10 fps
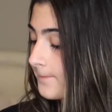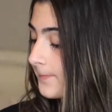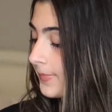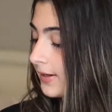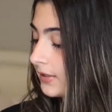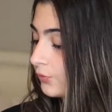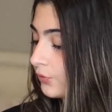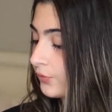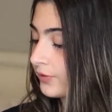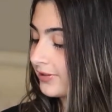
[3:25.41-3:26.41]
But
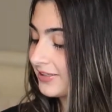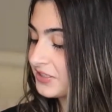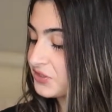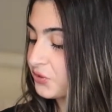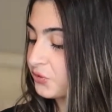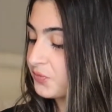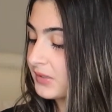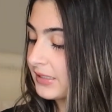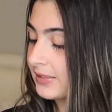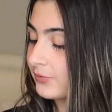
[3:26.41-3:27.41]
what really sold
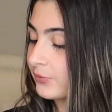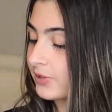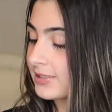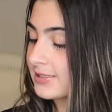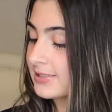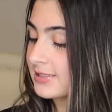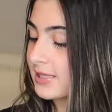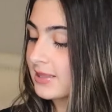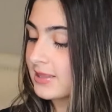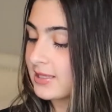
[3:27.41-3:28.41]
me was
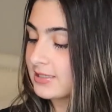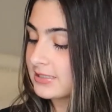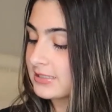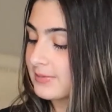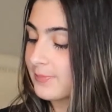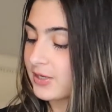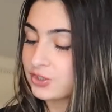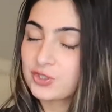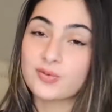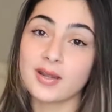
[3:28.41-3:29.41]
this
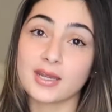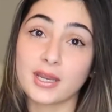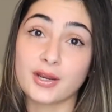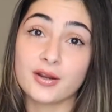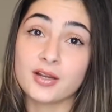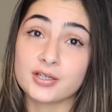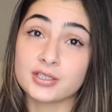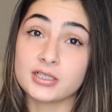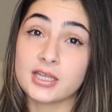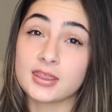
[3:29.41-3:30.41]
picture right here
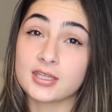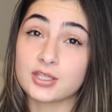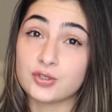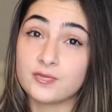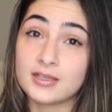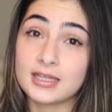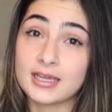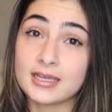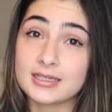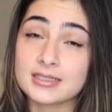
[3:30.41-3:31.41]
underneath the UV
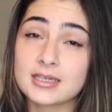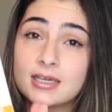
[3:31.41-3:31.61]
light.